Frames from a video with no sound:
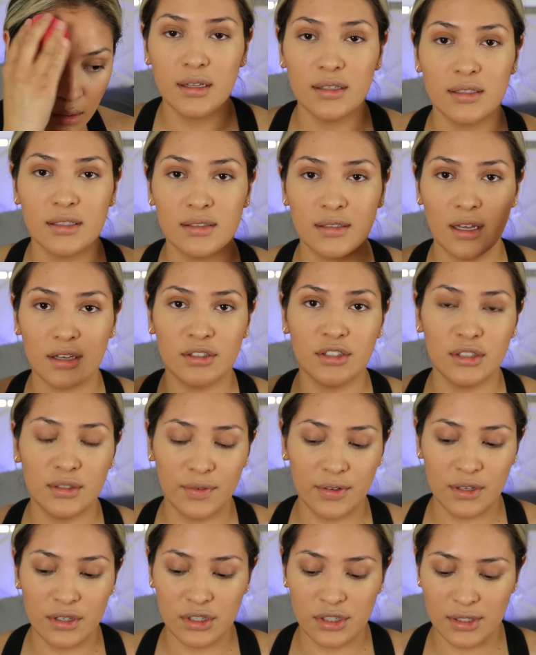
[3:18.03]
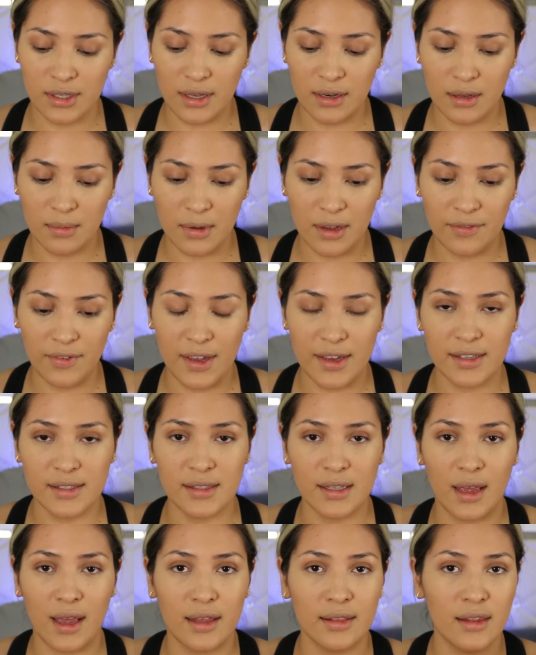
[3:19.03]
Since I just finished setting my
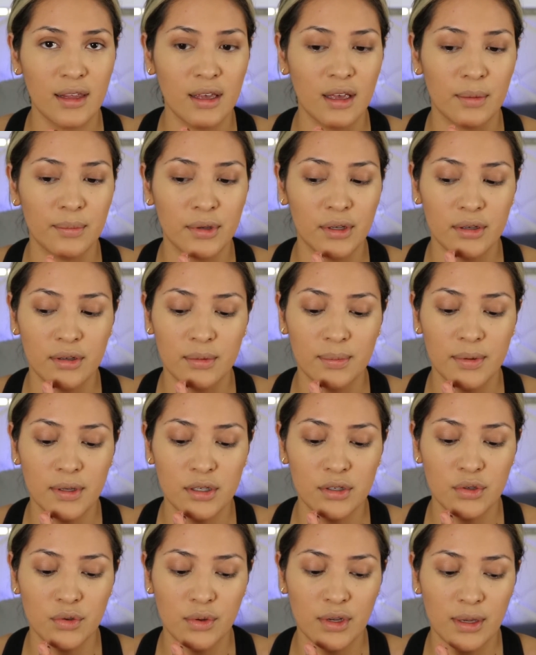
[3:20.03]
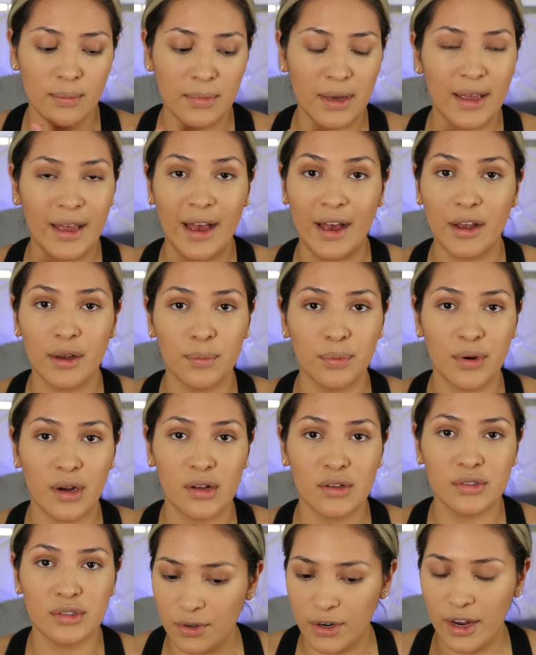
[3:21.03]
face, I think I'm gonna be doing my
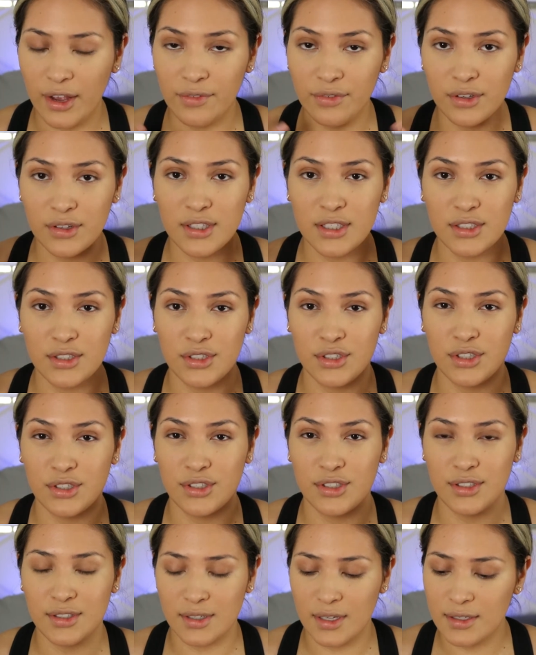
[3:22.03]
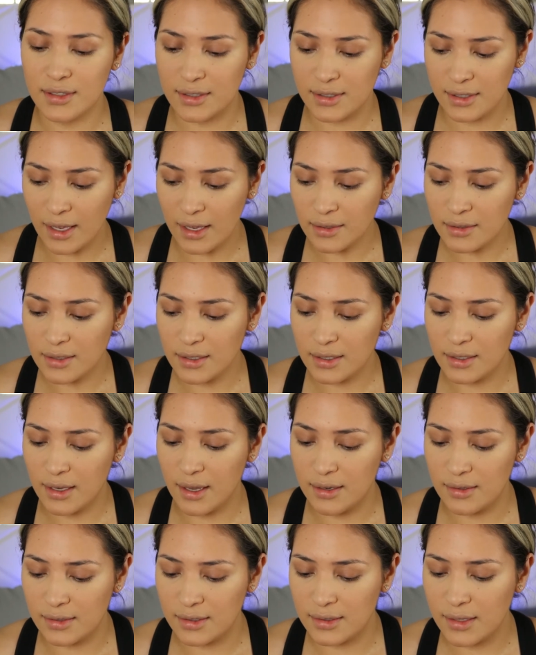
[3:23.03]
eyebrows for everything to just set
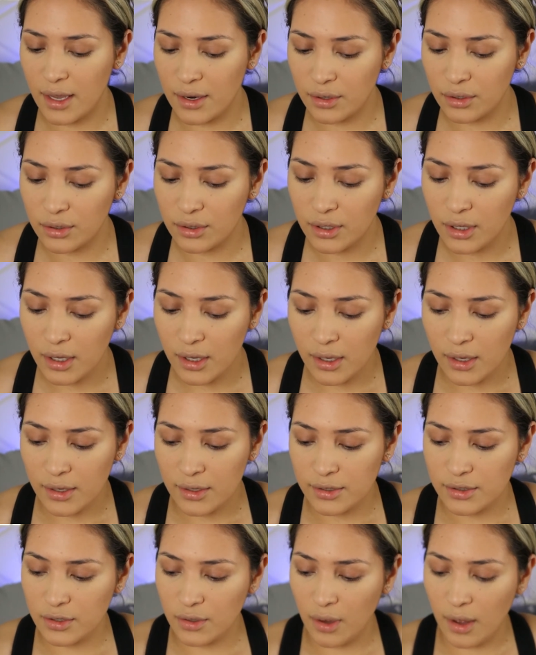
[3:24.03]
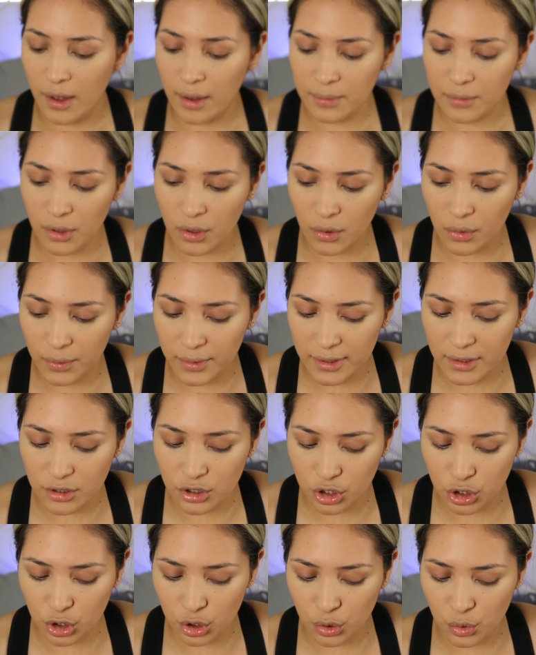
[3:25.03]
and settle. So I'm going
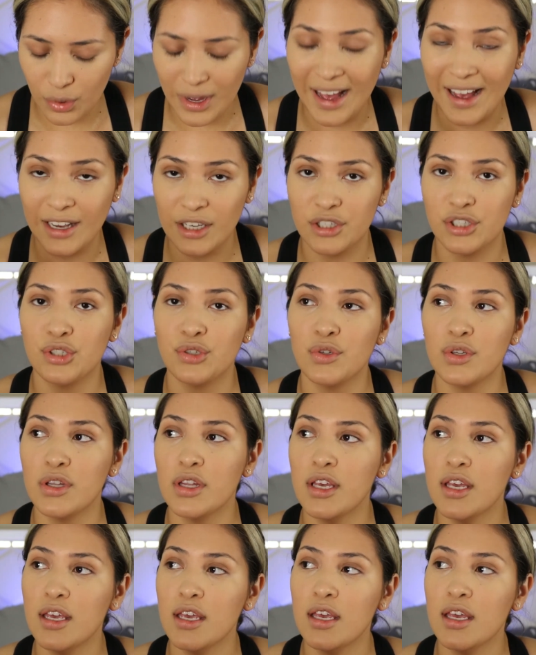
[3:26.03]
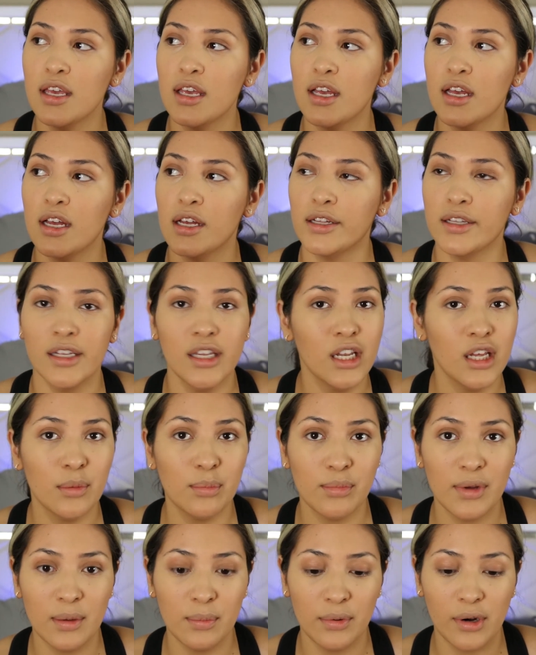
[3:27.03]
to actually clean
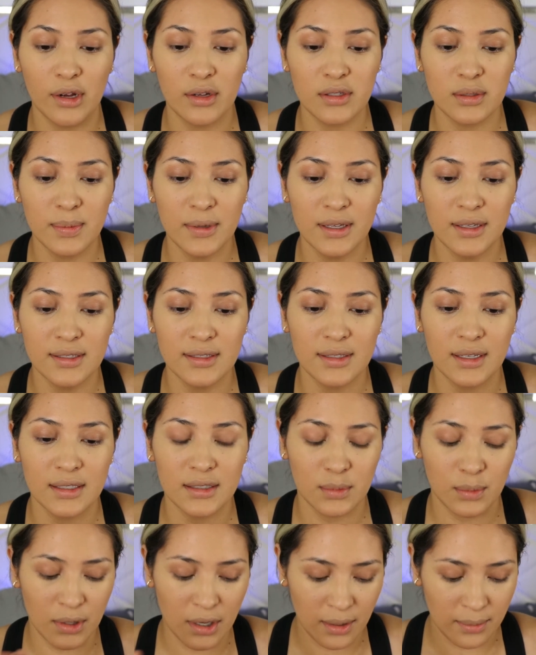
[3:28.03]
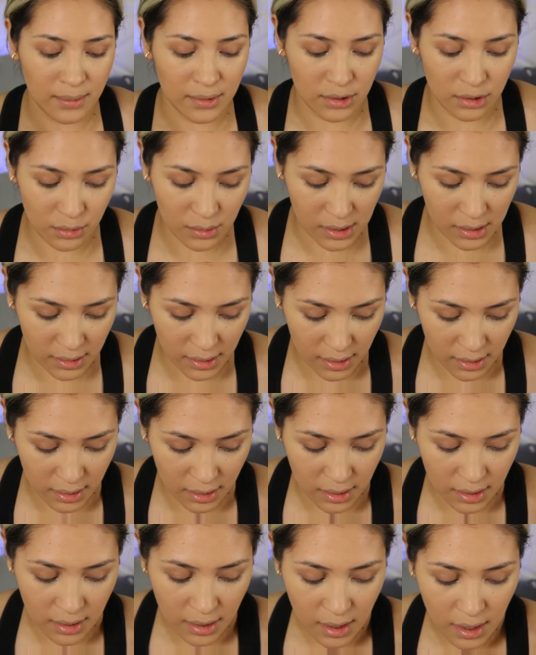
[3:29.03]
up my brows because that's what I've been doing
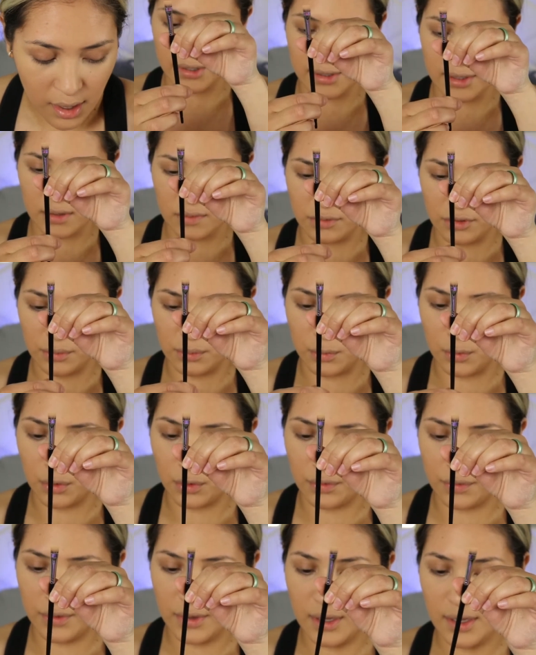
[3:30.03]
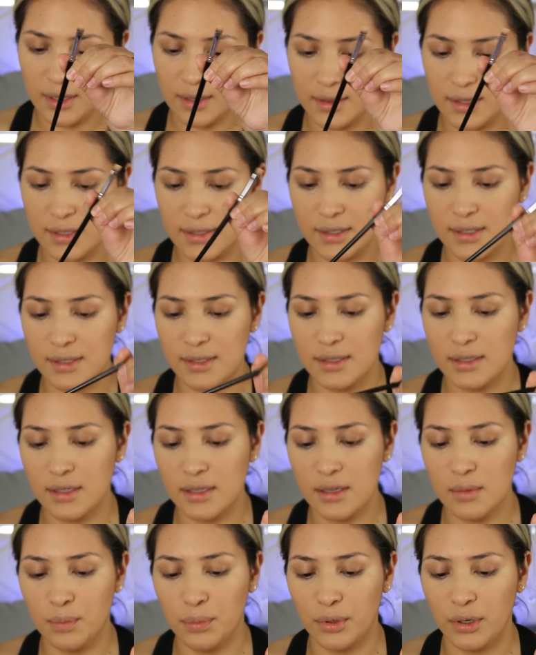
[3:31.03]
lately. This is from Morphe. This is
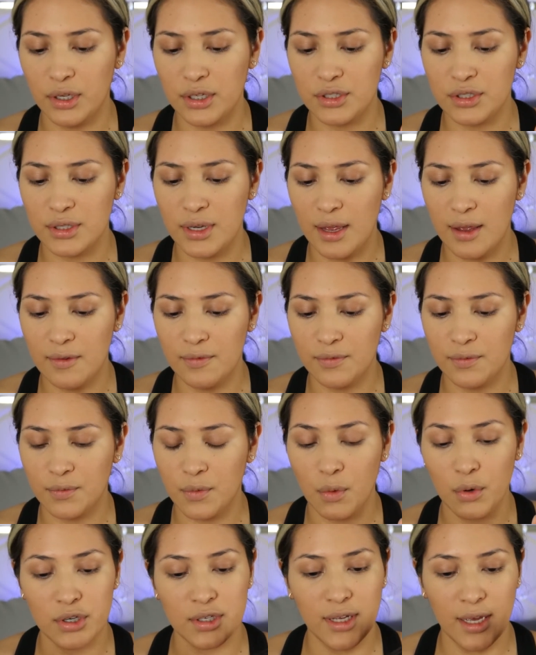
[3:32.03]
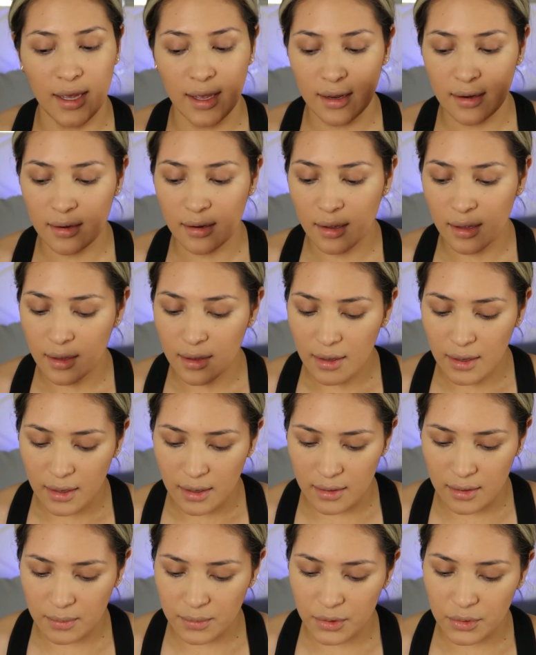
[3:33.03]
the brush M410.
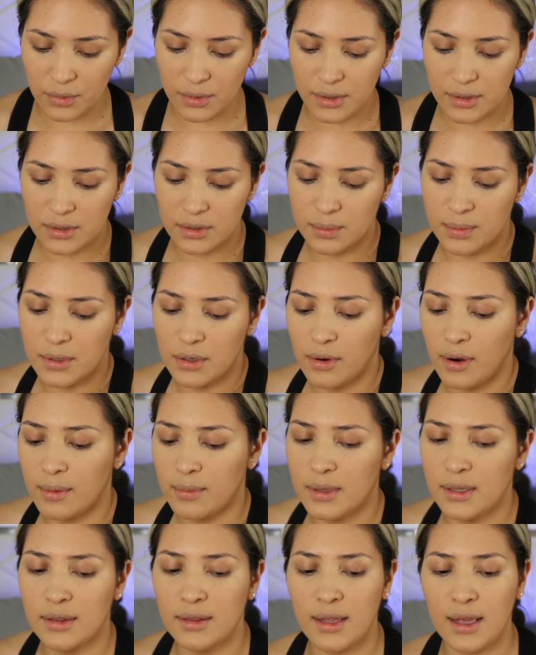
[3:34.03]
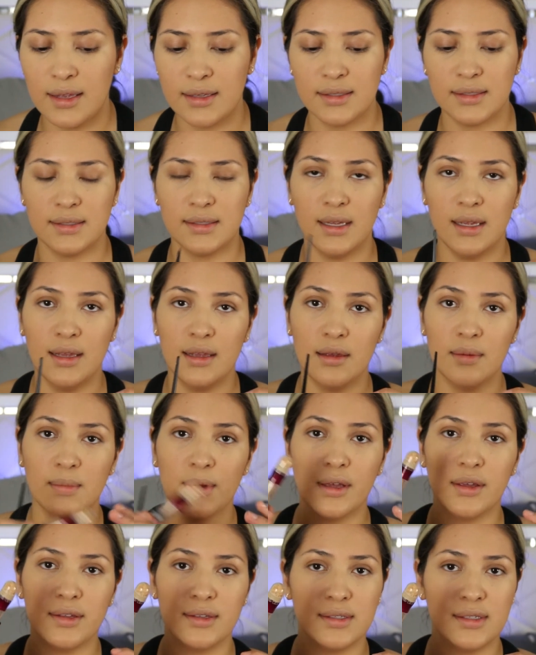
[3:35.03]
And I'm going to be grabbing that same
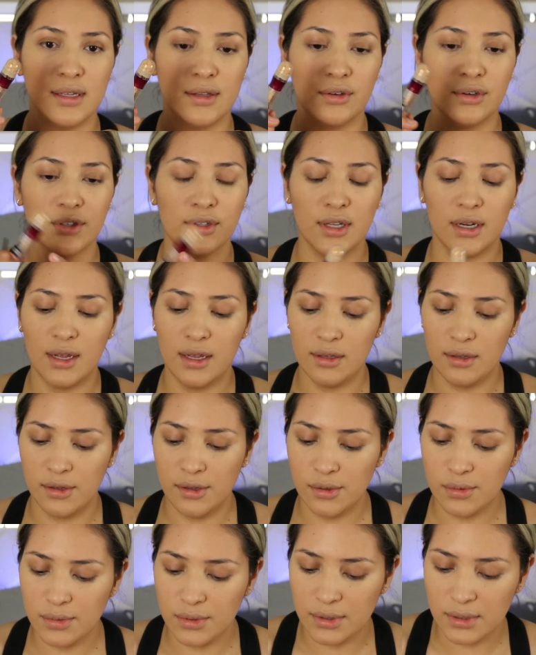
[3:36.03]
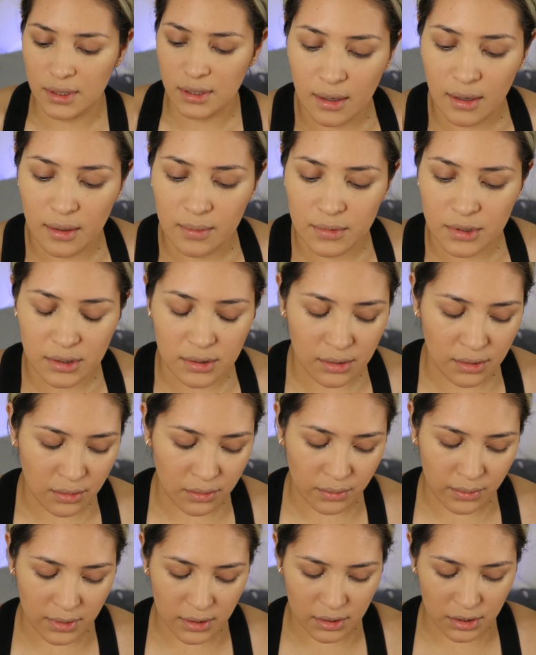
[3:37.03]
concealer that I used. And I'm just
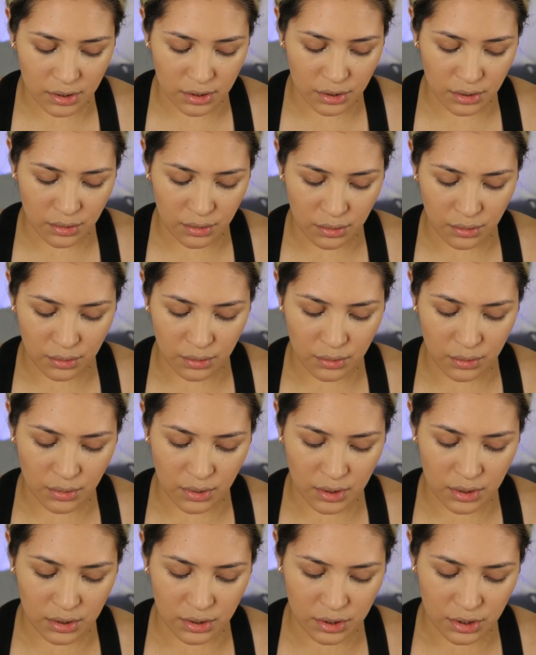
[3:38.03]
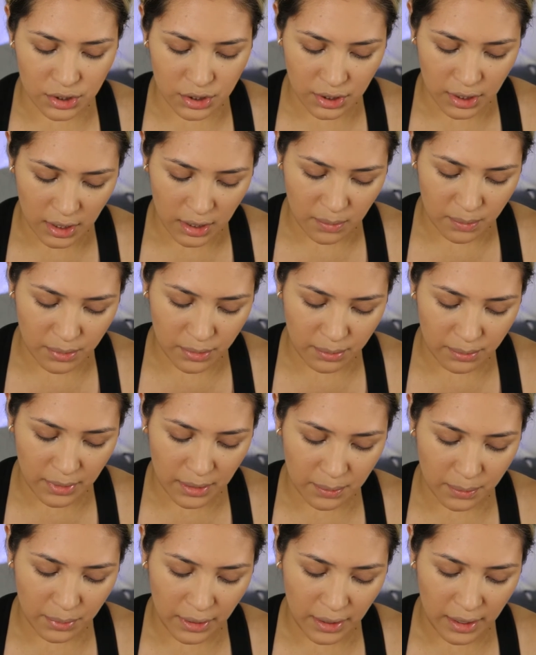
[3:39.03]
going to shape
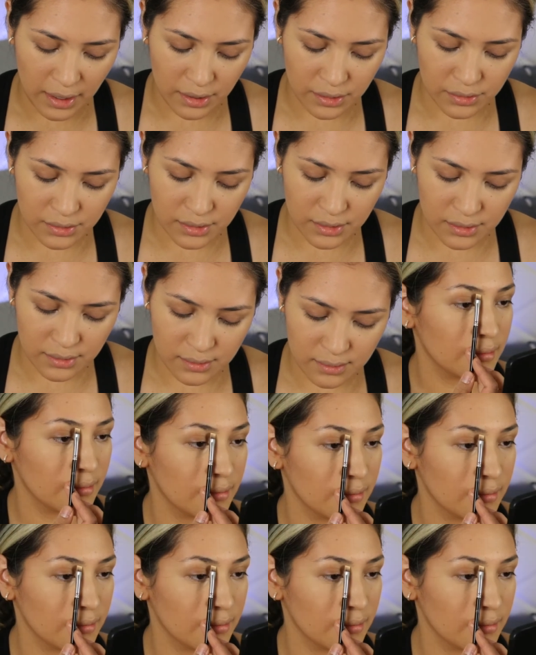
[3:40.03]
my brows.